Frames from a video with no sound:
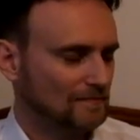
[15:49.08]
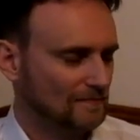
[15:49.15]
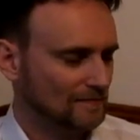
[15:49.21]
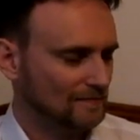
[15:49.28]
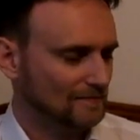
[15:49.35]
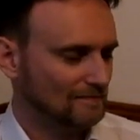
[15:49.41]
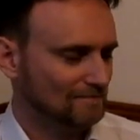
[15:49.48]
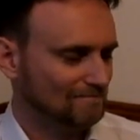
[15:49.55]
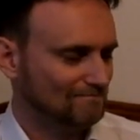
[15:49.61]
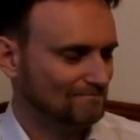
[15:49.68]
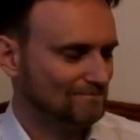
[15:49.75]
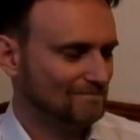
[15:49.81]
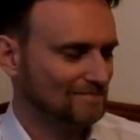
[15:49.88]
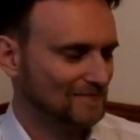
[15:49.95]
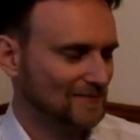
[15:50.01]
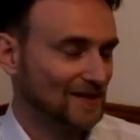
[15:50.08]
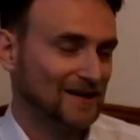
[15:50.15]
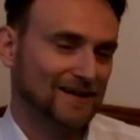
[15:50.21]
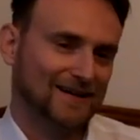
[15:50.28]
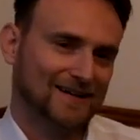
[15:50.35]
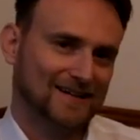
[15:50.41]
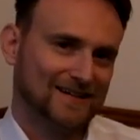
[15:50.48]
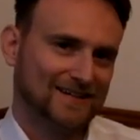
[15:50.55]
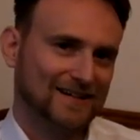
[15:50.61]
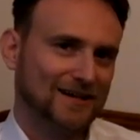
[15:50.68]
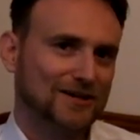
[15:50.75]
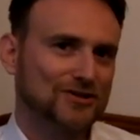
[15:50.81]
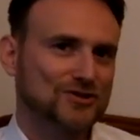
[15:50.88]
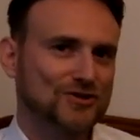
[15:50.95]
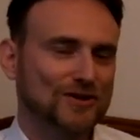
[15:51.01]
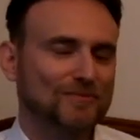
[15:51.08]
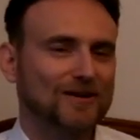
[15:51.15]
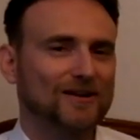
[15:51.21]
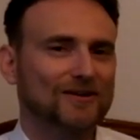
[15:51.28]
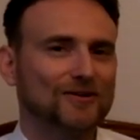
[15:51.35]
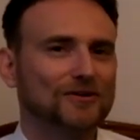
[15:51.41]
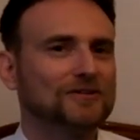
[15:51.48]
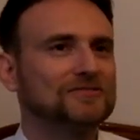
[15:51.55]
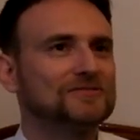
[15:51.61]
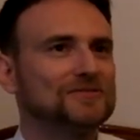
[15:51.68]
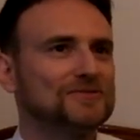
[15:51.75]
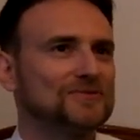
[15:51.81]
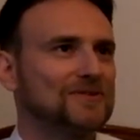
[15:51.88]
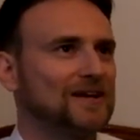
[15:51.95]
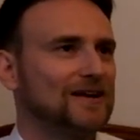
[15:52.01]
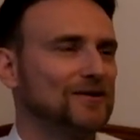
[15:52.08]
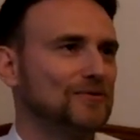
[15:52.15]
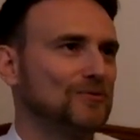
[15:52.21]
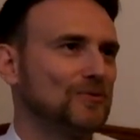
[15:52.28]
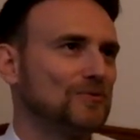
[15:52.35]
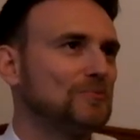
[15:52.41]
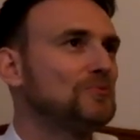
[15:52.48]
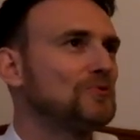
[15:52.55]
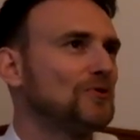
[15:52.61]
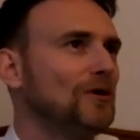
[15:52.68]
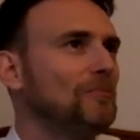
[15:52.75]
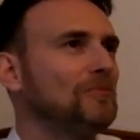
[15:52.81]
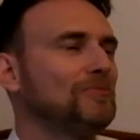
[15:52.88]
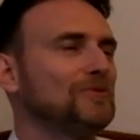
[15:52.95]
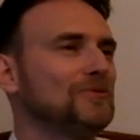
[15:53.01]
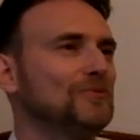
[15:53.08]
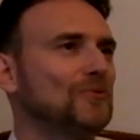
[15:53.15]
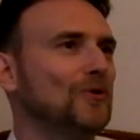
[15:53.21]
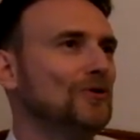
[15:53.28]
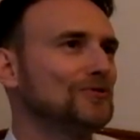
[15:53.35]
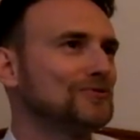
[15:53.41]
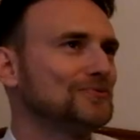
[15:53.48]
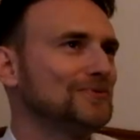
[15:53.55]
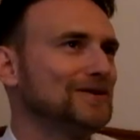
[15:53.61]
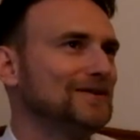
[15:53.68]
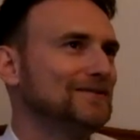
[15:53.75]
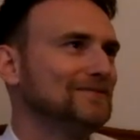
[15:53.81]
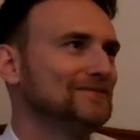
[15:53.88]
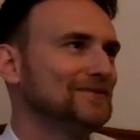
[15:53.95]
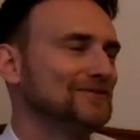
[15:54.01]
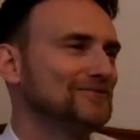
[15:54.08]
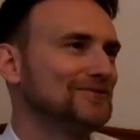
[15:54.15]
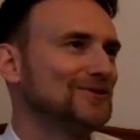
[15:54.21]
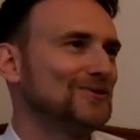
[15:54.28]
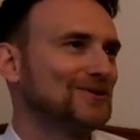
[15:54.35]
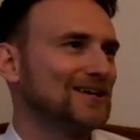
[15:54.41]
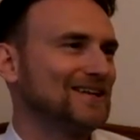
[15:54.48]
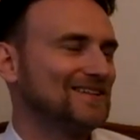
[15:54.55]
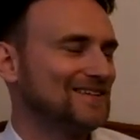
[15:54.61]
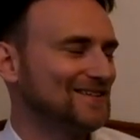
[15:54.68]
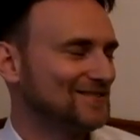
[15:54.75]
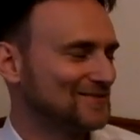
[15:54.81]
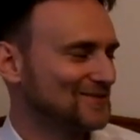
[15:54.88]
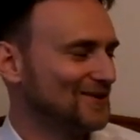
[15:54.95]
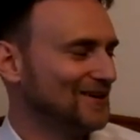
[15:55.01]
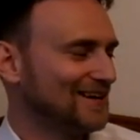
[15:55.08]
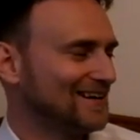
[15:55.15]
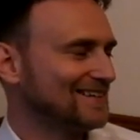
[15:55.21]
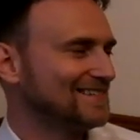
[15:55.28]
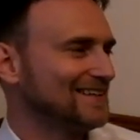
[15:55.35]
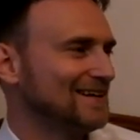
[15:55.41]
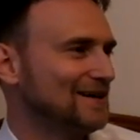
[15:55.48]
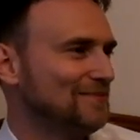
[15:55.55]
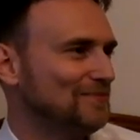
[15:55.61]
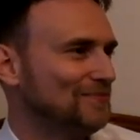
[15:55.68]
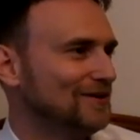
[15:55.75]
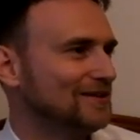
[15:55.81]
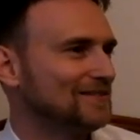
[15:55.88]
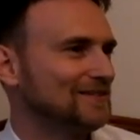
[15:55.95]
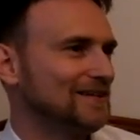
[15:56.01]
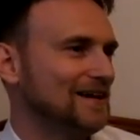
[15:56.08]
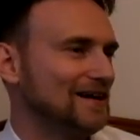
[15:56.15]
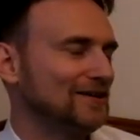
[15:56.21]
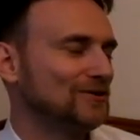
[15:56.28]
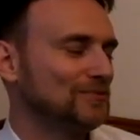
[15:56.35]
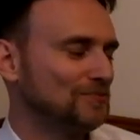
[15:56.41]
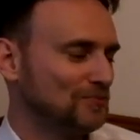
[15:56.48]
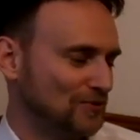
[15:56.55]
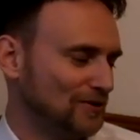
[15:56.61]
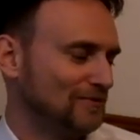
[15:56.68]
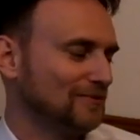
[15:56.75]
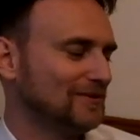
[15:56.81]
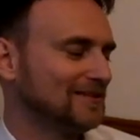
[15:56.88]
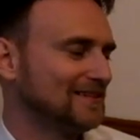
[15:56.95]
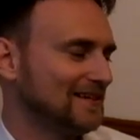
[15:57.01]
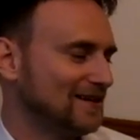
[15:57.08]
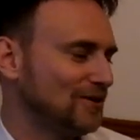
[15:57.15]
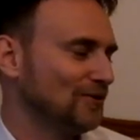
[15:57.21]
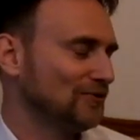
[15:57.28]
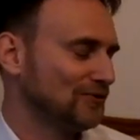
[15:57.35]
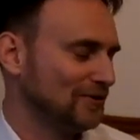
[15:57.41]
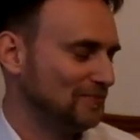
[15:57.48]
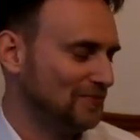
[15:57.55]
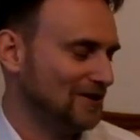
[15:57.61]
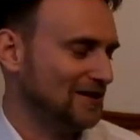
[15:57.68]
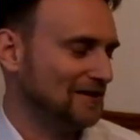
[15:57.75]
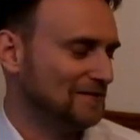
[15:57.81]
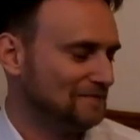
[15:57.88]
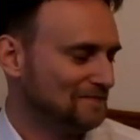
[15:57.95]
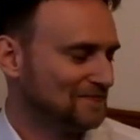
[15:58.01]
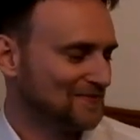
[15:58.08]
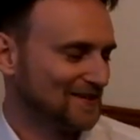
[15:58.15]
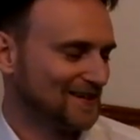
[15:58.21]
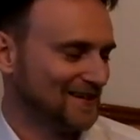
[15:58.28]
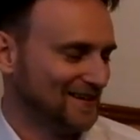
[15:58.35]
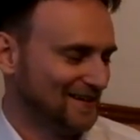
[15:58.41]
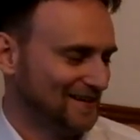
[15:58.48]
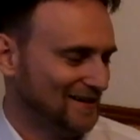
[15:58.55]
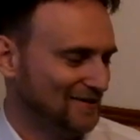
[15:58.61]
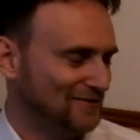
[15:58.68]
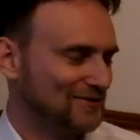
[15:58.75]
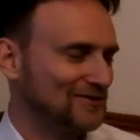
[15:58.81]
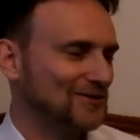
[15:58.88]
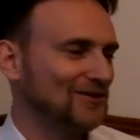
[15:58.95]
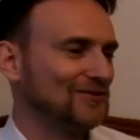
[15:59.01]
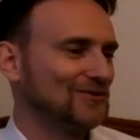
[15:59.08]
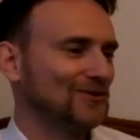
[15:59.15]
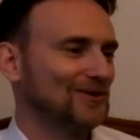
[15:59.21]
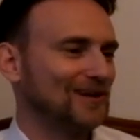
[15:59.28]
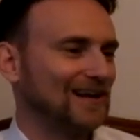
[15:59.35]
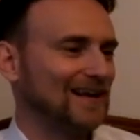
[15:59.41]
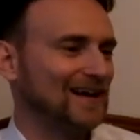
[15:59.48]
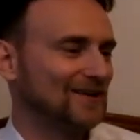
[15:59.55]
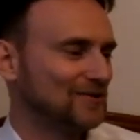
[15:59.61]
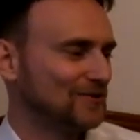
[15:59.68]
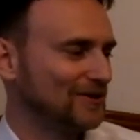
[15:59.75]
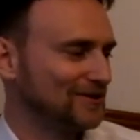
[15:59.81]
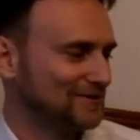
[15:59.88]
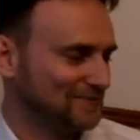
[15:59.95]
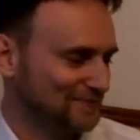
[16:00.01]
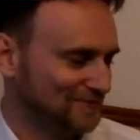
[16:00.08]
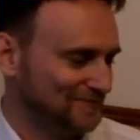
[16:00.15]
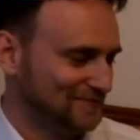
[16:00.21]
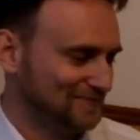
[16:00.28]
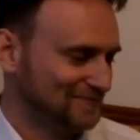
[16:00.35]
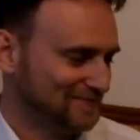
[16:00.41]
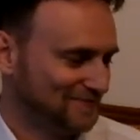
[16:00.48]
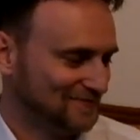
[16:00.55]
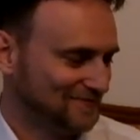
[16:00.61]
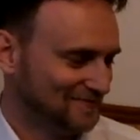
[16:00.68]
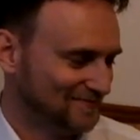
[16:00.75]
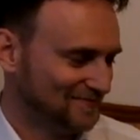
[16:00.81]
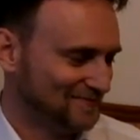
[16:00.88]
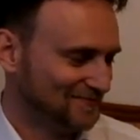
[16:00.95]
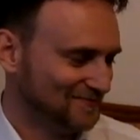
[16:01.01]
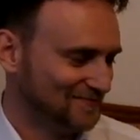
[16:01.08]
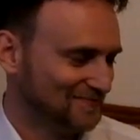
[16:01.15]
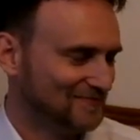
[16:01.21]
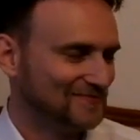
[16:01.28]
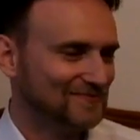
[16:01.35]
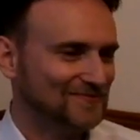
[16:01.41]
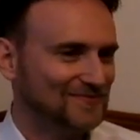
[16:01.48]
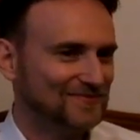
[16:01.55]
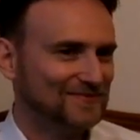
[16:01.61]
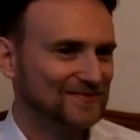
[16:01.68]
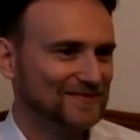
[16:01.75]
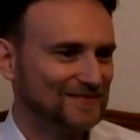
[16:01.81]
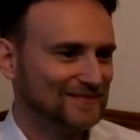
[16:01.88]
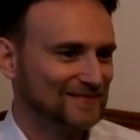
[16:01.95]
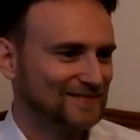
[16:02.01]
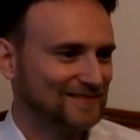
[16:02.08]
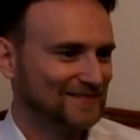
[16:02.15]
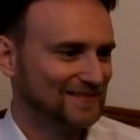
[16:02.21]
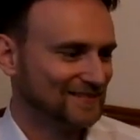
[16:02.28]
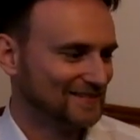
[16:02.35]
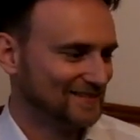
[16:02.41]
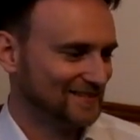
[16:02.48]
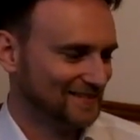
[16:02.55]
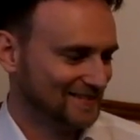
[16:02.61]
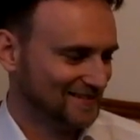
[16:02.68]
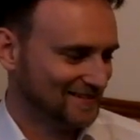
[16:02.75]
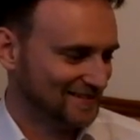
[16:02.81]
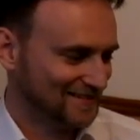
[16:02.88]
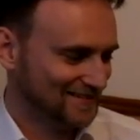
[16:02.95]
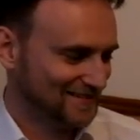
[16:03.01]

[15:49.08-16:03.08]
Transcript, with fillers: win. Yeah, German and Austrian together, we probably won't win if you look at the historical setup, but yeah, you probably take also a beating if it's historically accurate. Yes, we have a whole uh, bunch of uh,